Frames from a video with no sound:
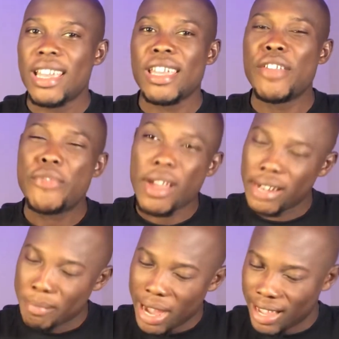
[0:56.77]
If you are
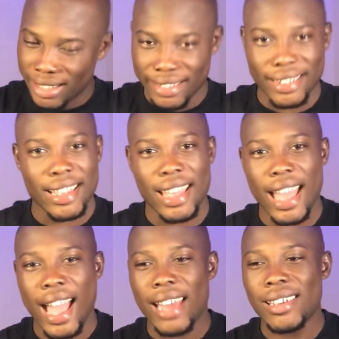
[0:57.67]
a man,
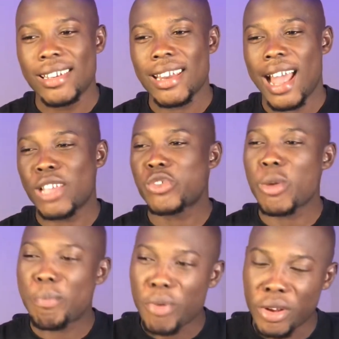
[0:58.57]
and at
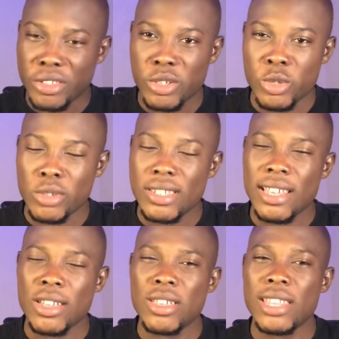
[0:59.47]
some point you notice
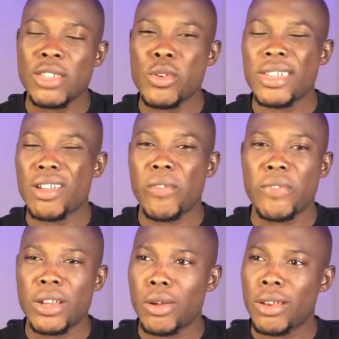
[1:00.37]
that your
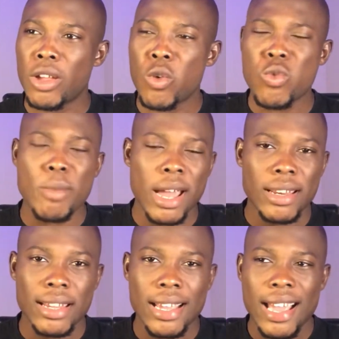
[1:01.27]
girlfriend or that your
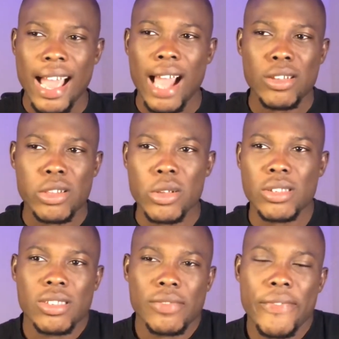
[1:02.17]
woman has
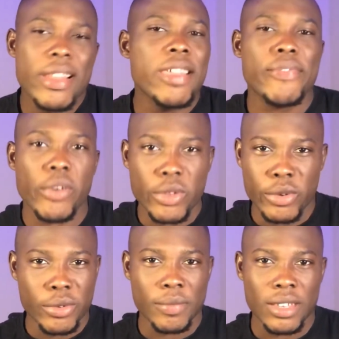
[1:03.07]
lost feelings for you,